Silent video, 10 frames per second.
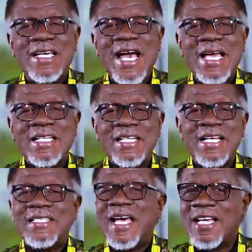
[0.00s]
guiding
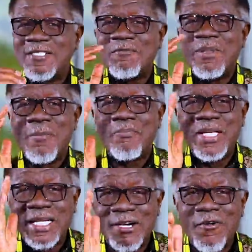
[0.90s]
us, there has to be a
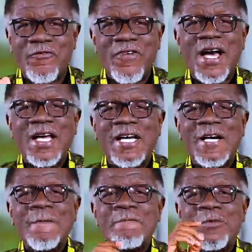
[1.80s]
pillar of
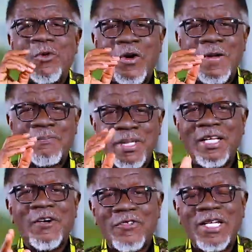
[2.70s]
fire or a
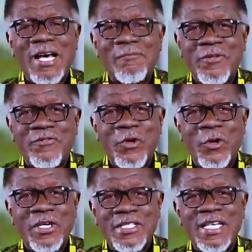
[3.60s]
pillar of cloud
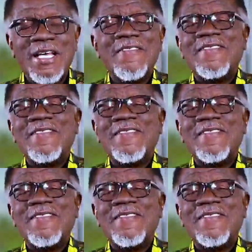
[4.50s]
before us.